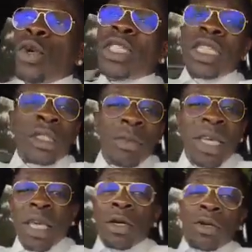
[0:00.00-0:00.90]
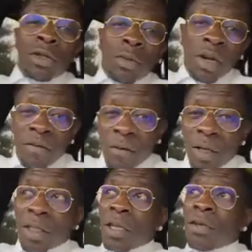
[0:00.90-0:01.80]
we just making good money for
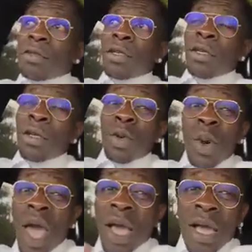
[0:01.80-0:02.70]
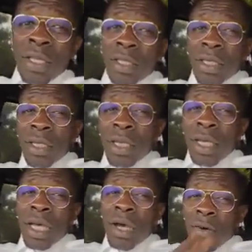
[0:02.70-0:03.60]
ourselves. Where I catch,
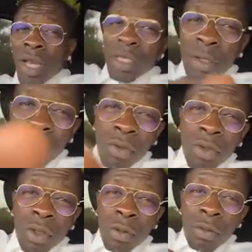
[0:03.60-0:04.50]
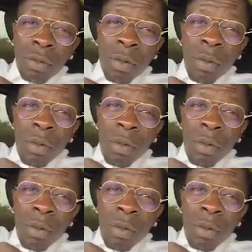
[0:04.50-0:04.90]
I go do some